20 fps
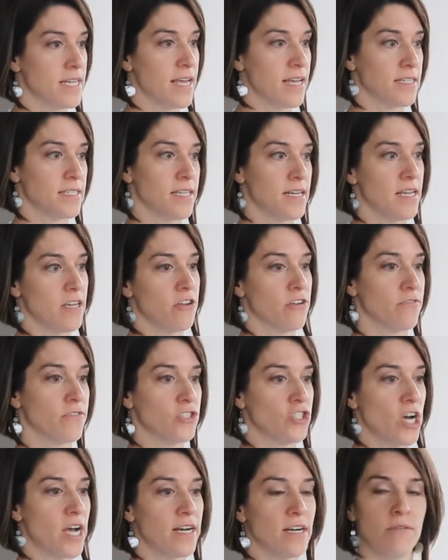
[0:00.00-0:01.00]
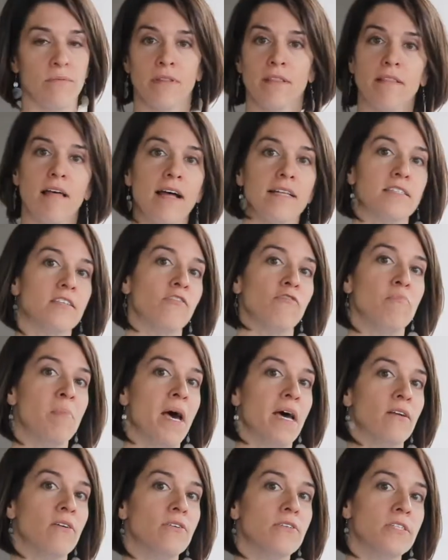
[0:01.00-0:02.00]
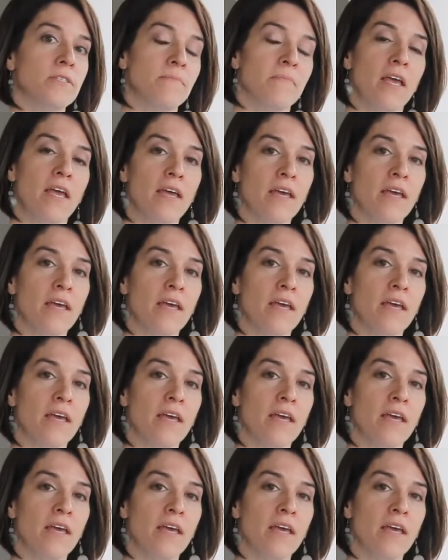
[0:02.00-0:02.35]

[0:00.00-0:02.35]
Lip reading: exiting your vagina with lots of petals.